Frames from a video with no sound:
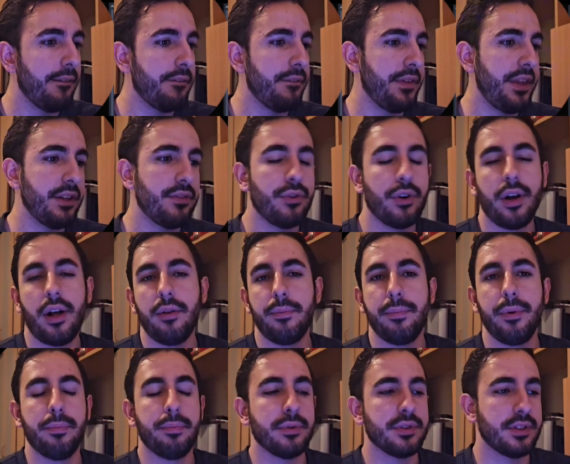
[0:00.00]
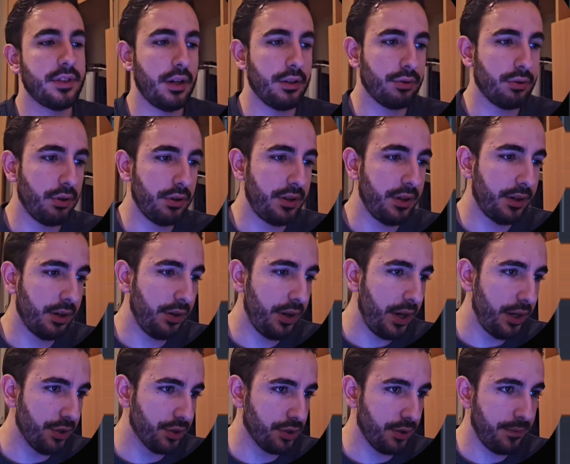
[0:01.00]
that will help people start content
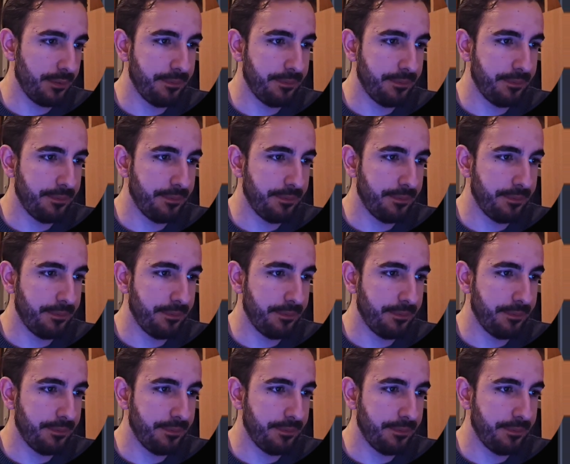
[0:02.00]
creation.